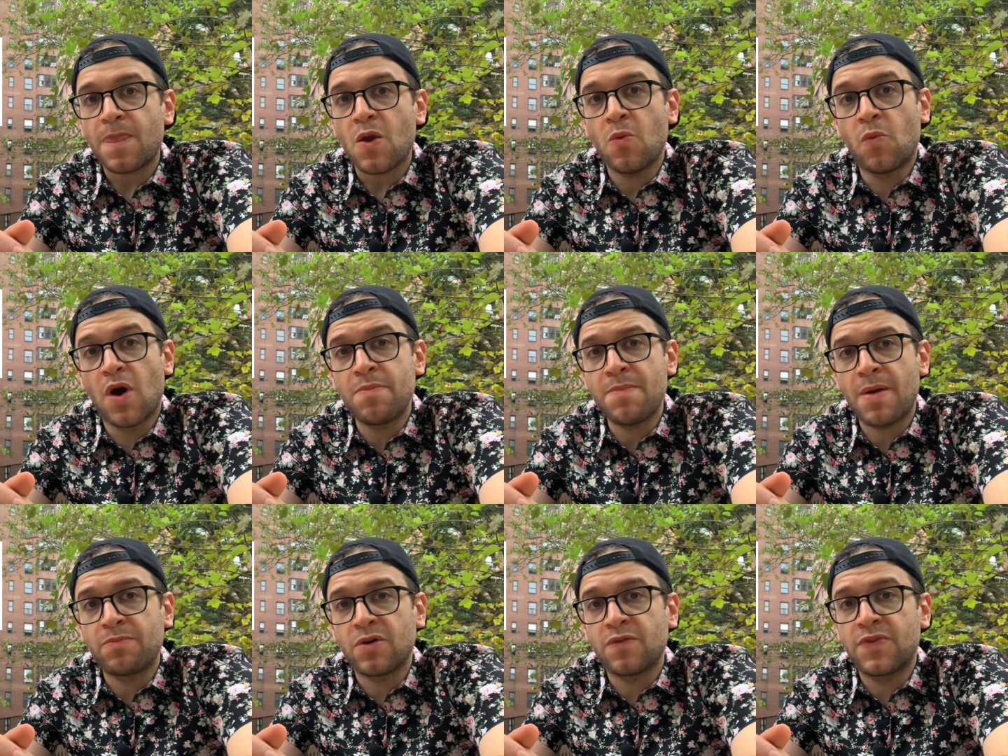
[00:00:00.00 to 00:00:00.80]
One
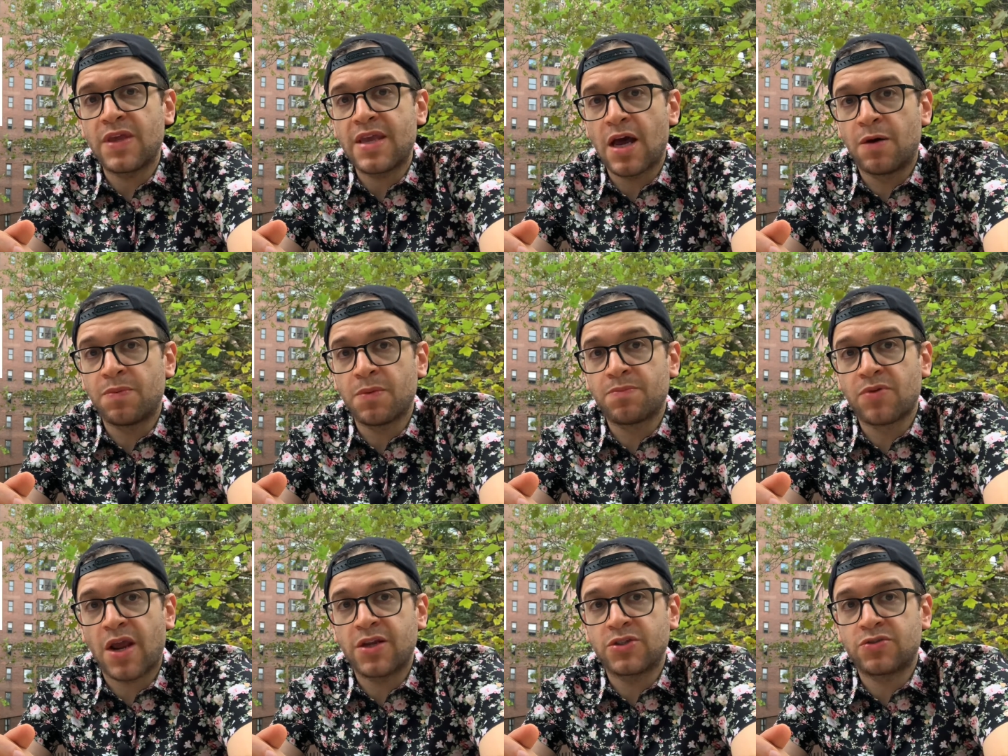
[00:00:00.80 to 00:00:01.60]
member of the Yelp
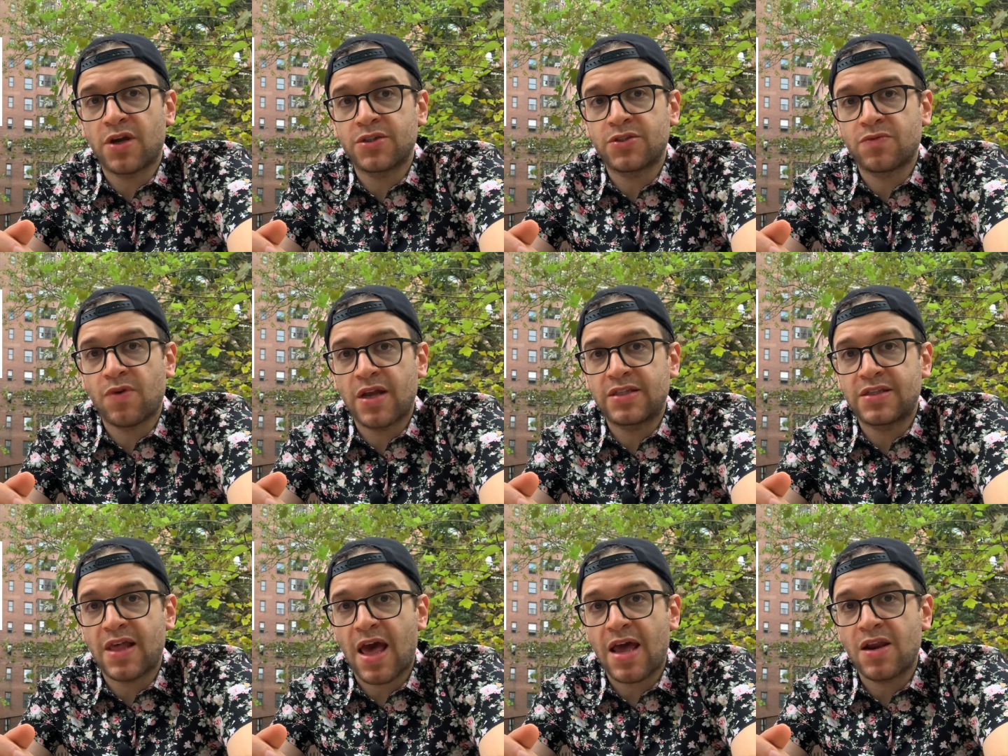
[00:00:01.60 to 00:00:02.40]
Brain Trust writes
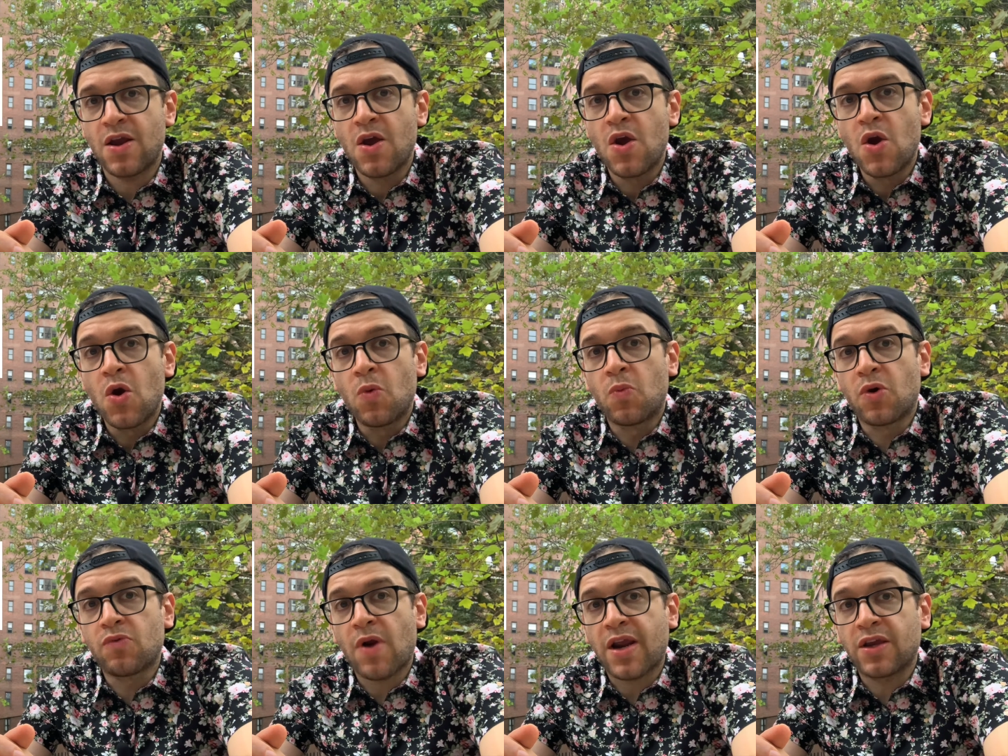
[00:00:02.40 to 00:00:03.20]
that,
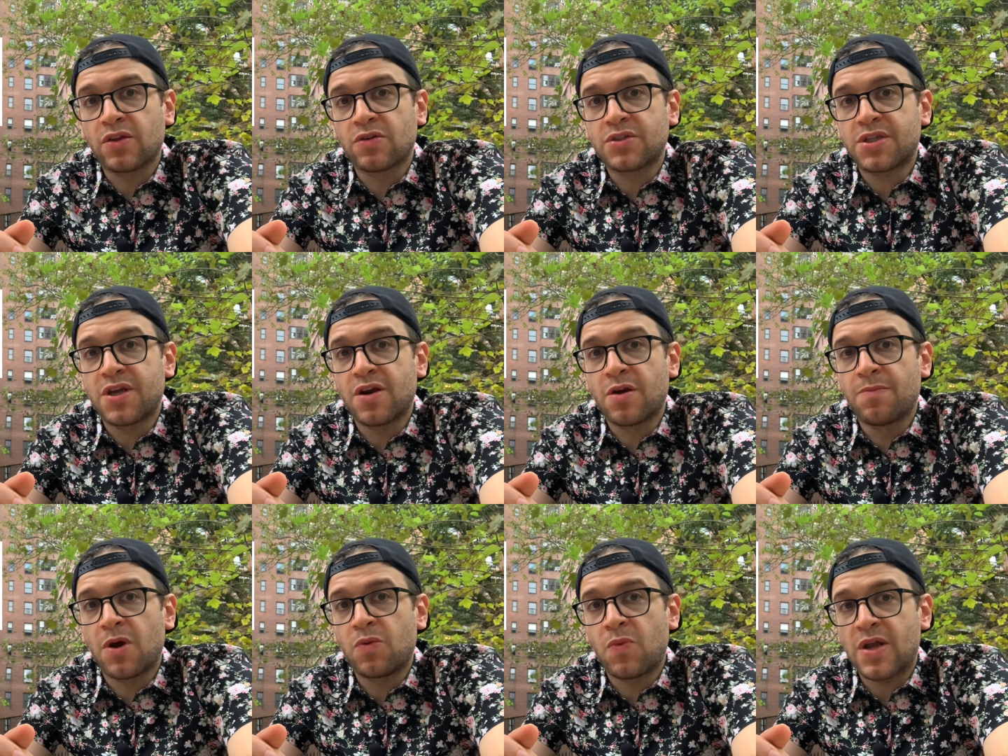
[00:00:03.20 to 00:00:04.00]
"We're regulars here,
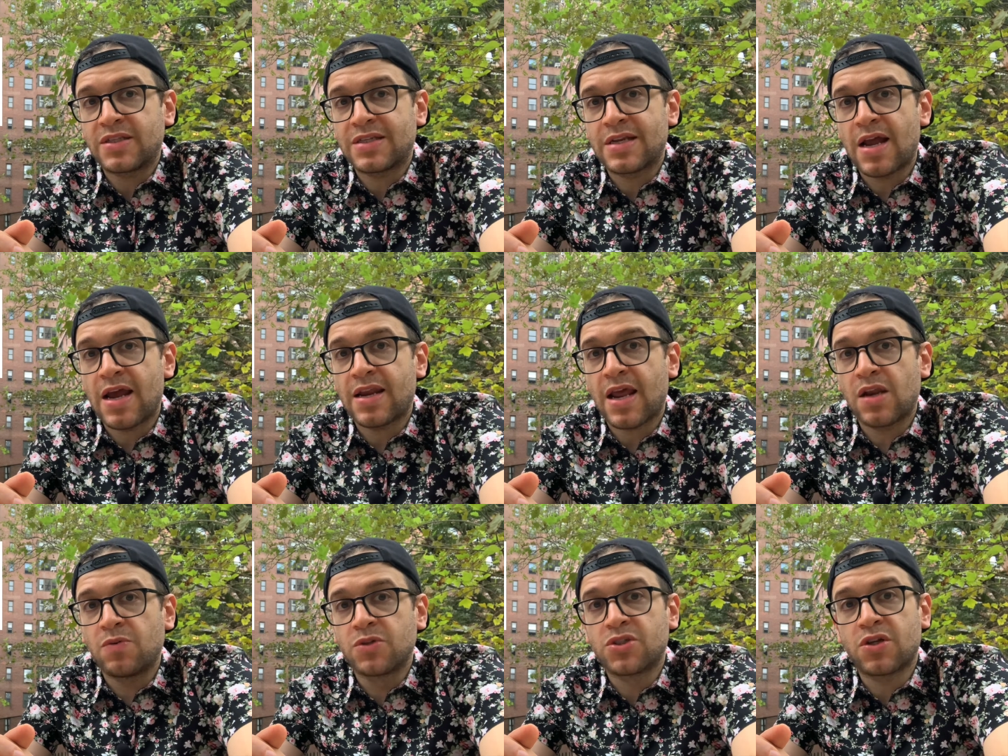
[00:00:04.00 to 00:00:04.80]
but went tonight
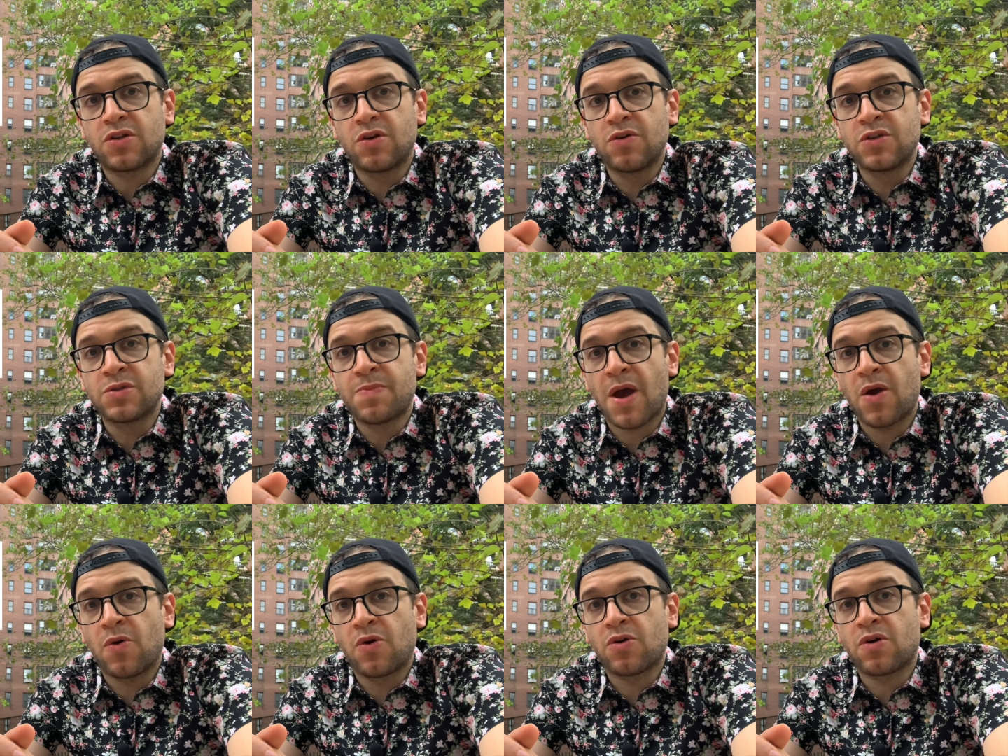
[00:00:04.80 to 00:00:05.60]
and it was closed by
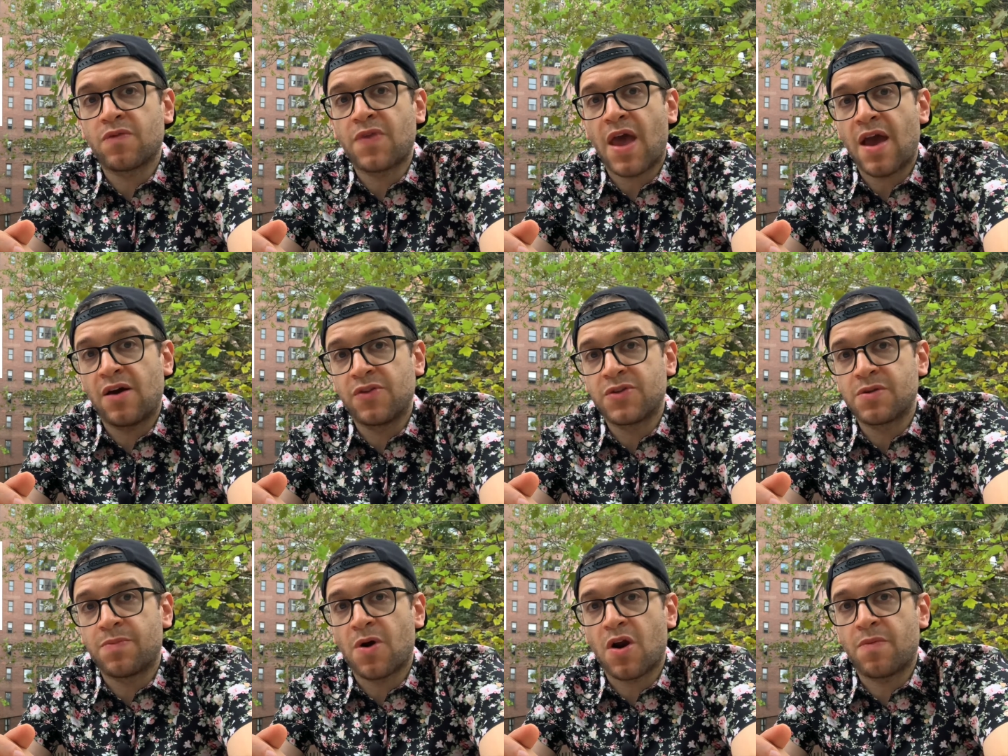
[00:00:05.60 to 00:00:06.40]
order of the health
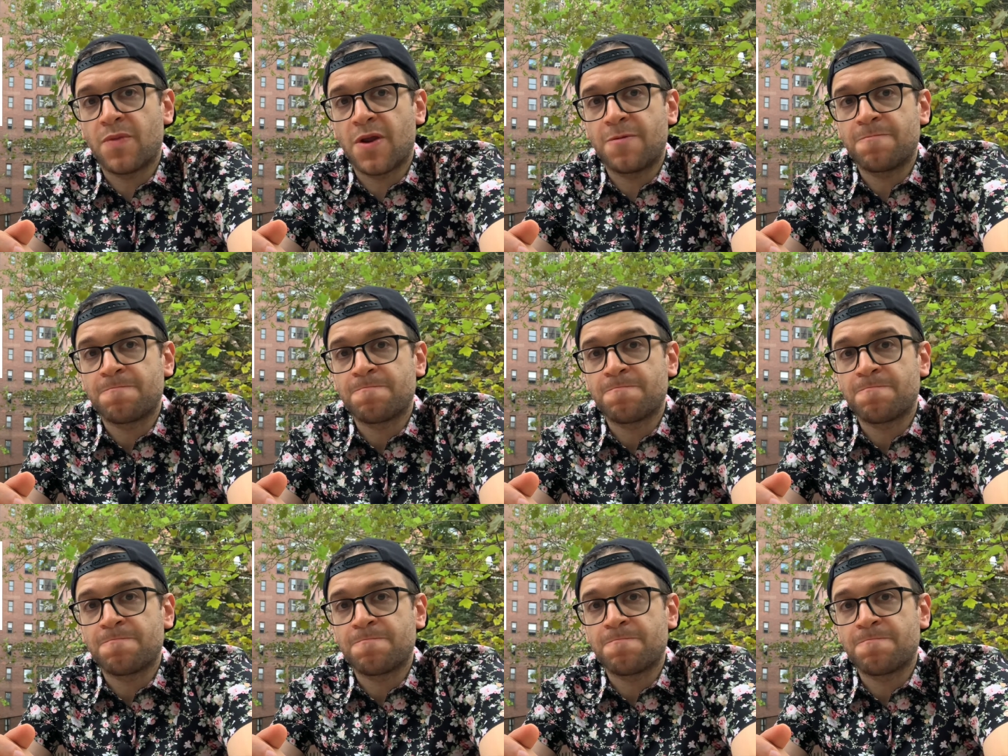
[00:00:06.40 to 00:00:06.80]
department."